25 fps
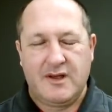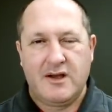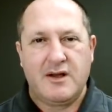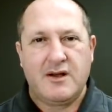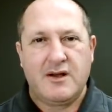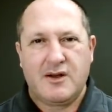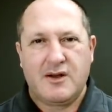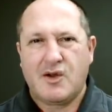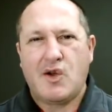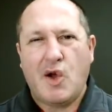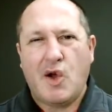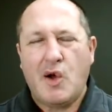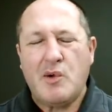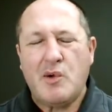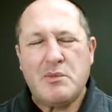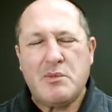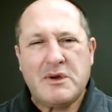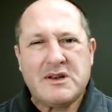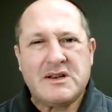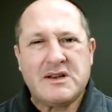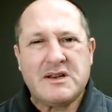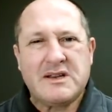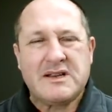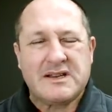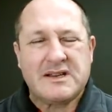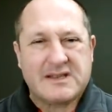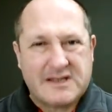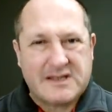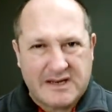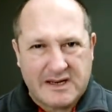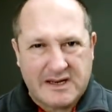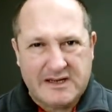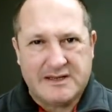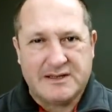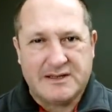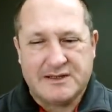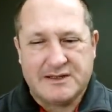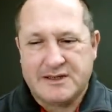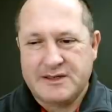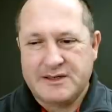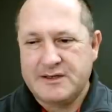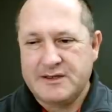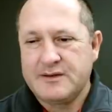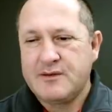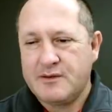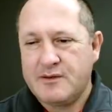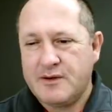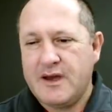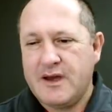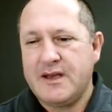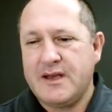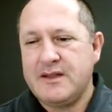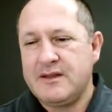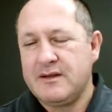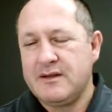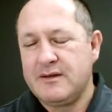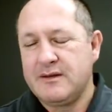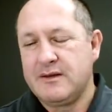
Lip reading: common sense, right?